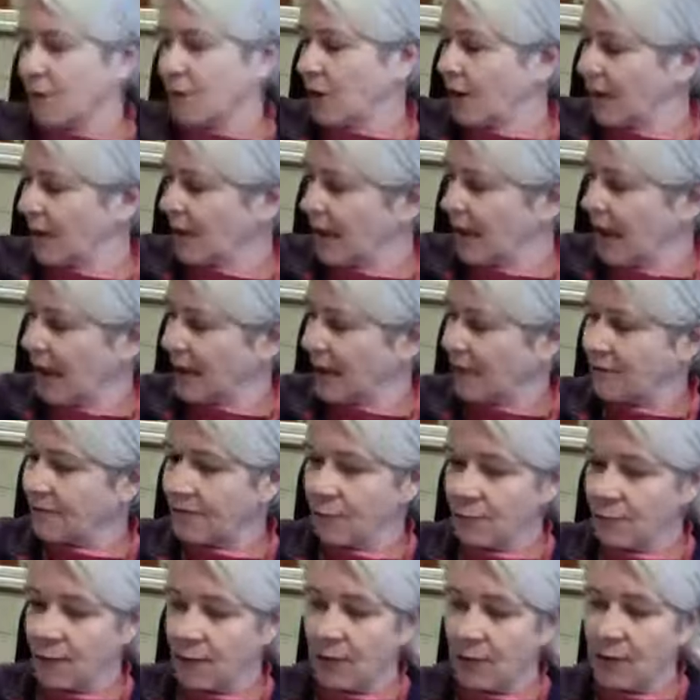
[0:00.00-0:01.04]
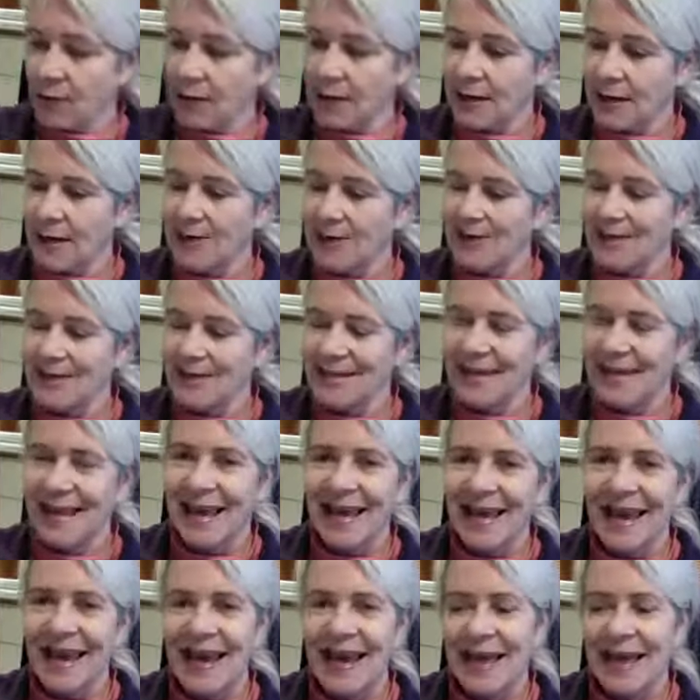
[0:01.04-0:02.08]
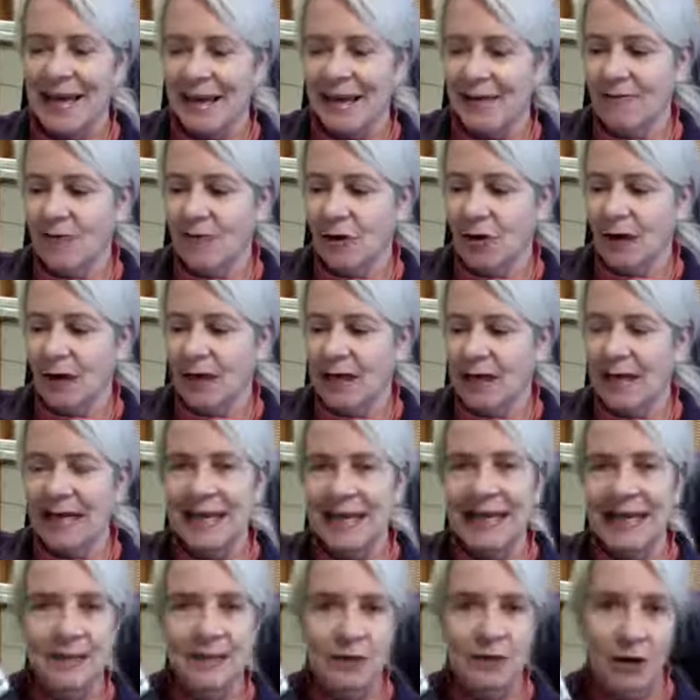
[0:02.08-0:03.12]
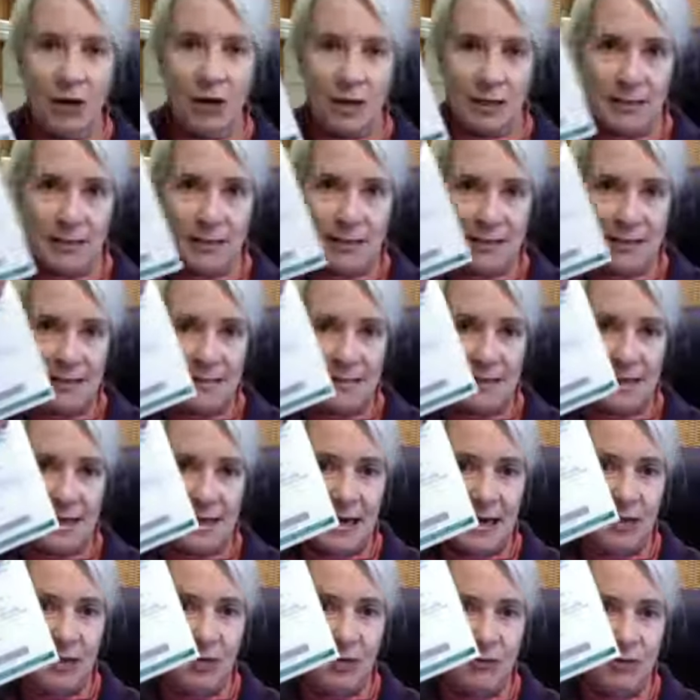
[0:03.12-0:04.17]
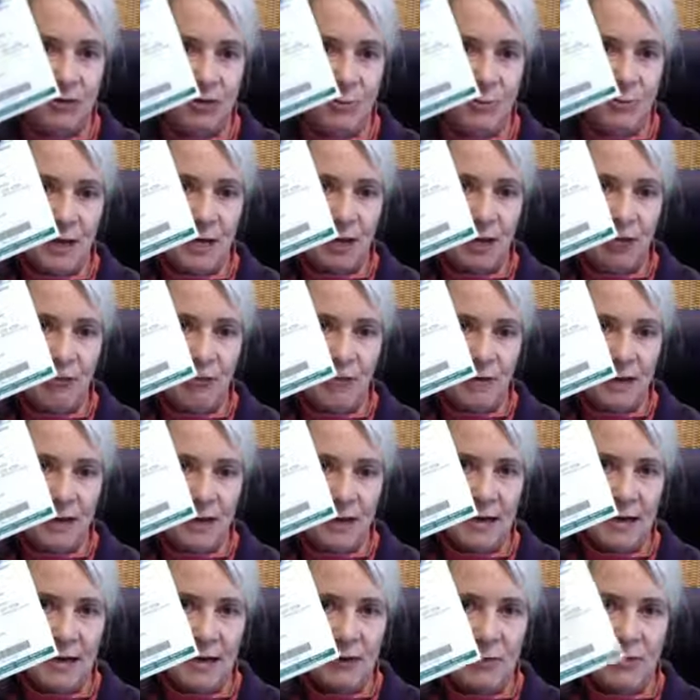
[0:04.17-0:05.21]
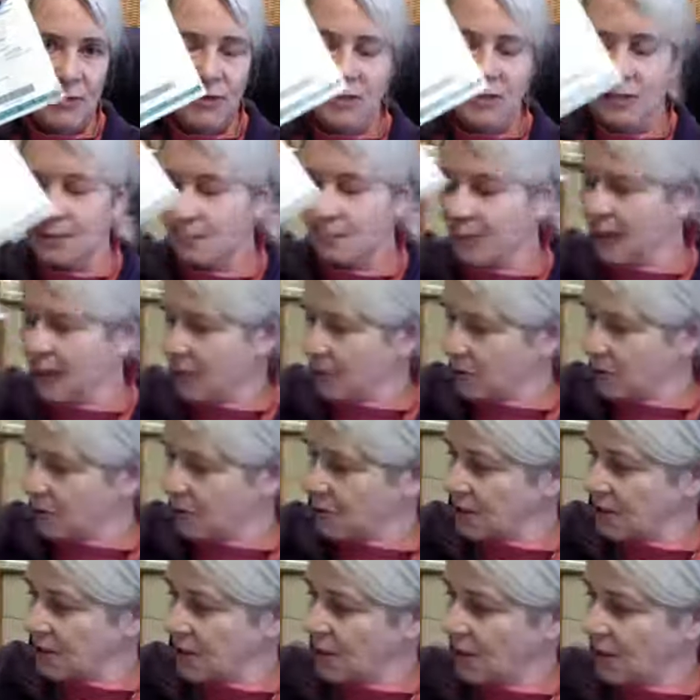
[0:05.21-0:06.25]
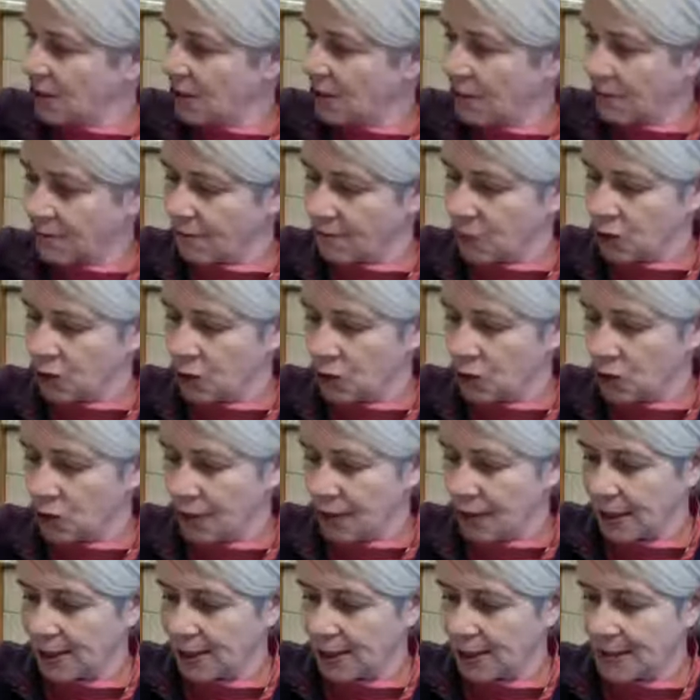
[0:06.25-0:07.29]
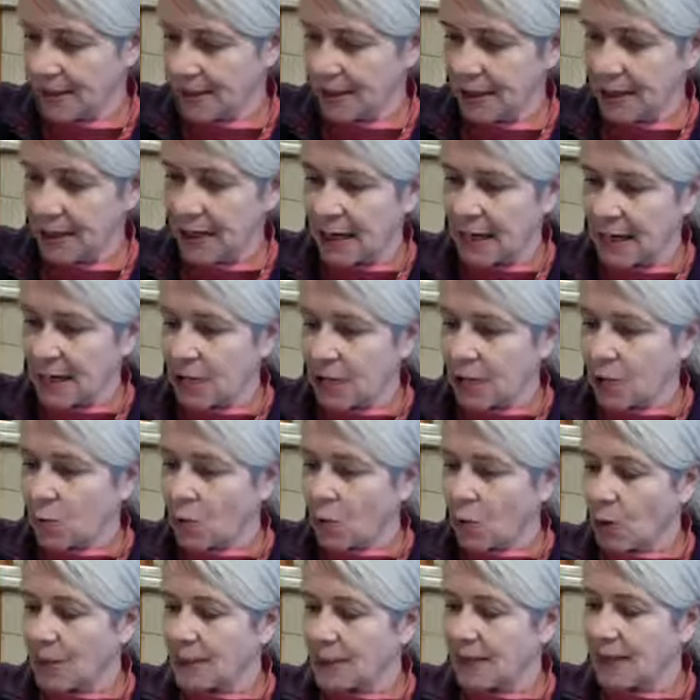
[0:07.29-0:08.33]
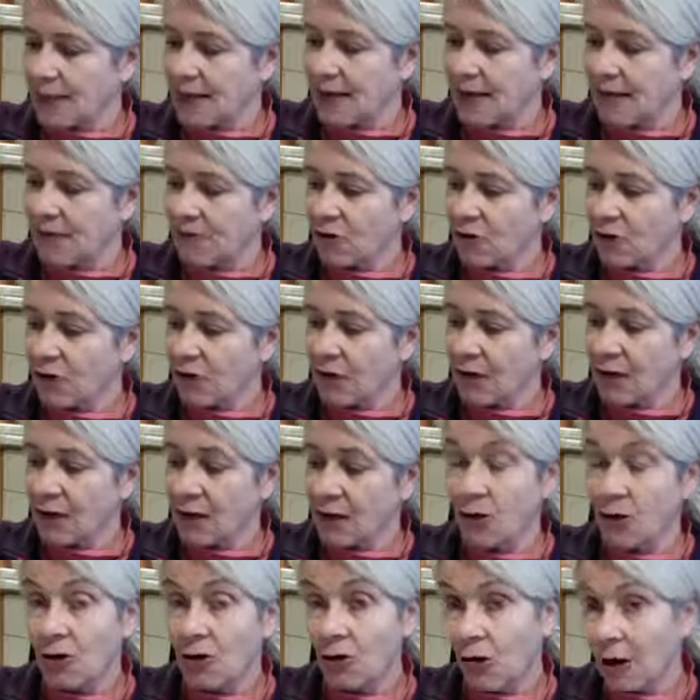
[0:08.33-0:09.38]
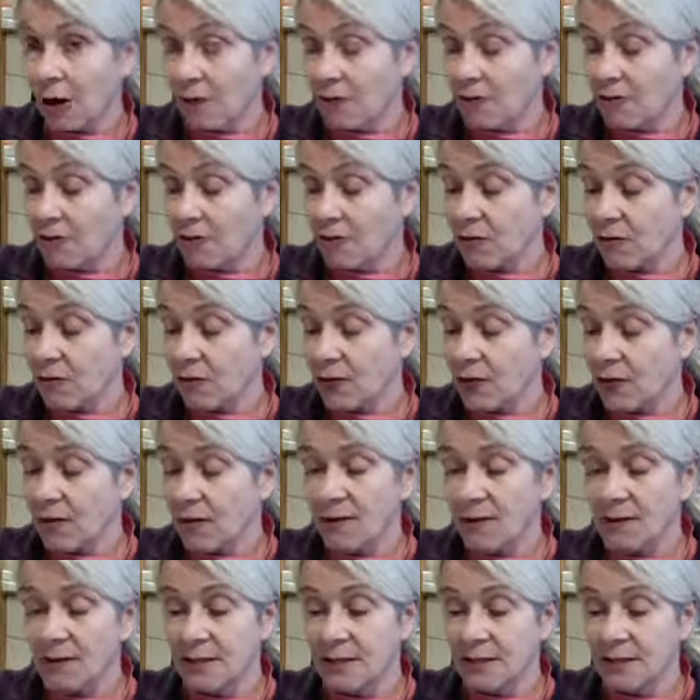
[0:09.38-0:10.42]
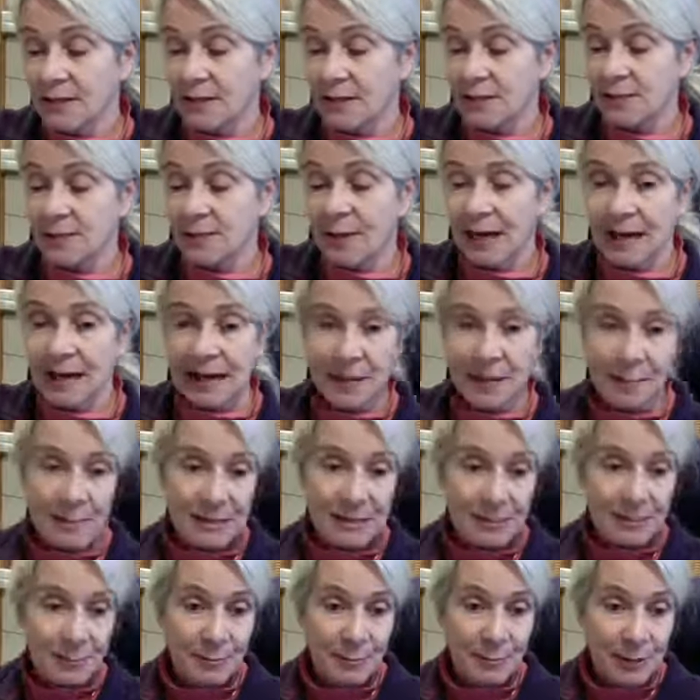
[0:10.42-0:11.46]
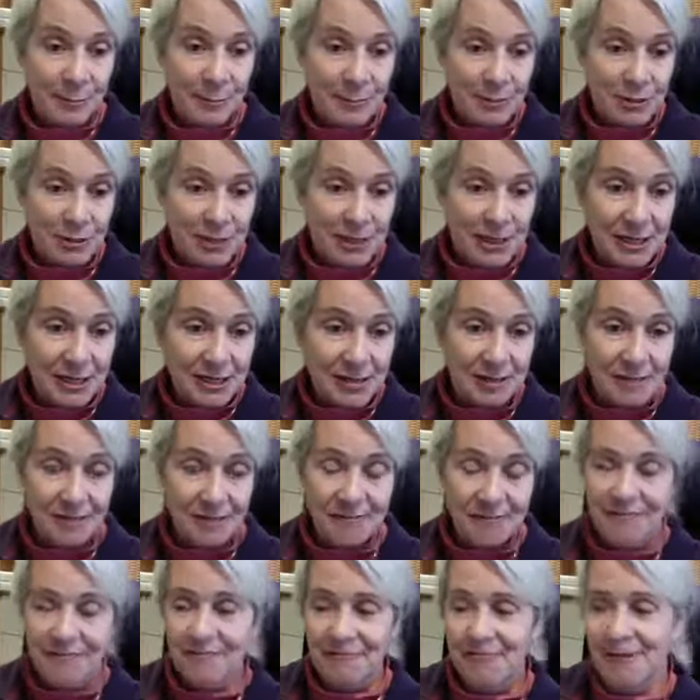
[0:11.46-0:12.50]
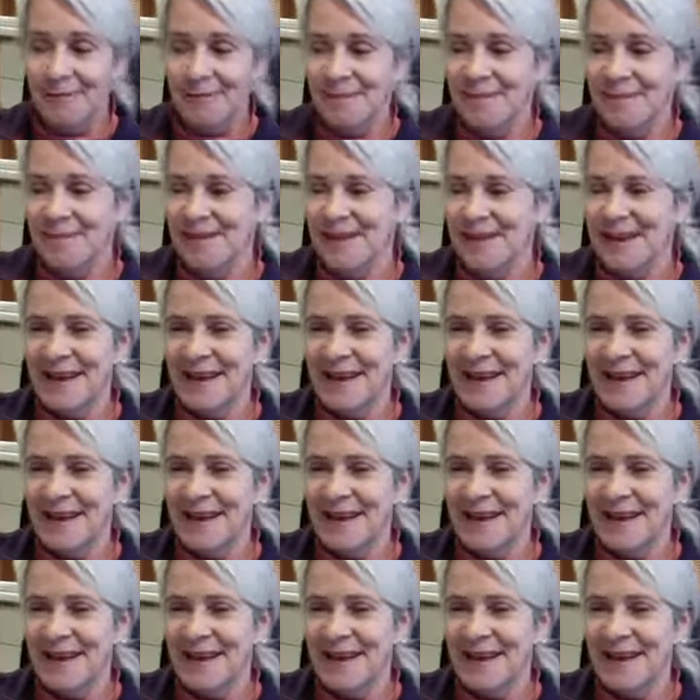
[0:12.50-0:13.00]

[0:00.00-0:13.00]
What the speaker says: got that for my greenhouse, and I've got Edox. And those are my greenhouse tomatoes that I got from Johnny's. The ones that I've got that are not for the greenhouse, this is my little piece of paper towel from